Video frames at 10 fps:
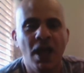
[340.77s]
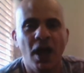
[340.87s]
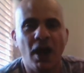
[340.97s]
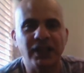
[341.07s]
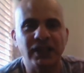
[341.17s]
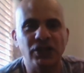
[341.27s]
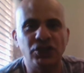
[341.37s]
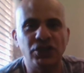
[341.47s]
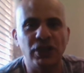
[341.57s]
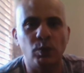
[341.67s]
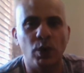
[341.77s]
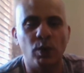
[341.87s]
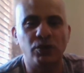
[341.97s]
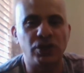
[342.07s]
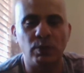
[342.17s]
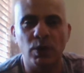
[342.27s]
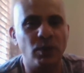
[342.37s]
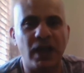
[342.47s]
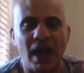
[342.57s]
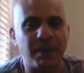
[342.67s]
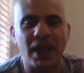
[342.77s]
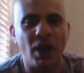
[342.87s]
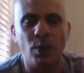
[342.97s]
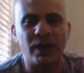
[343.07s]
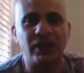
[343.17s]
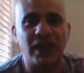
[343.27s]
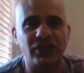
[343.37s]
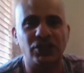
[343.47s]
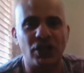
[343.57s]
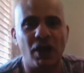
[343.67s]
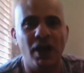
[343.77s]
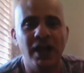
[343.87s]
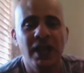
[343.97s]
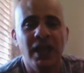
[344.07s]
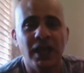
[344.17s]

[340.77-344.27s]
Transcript: I think she will cameo and guest star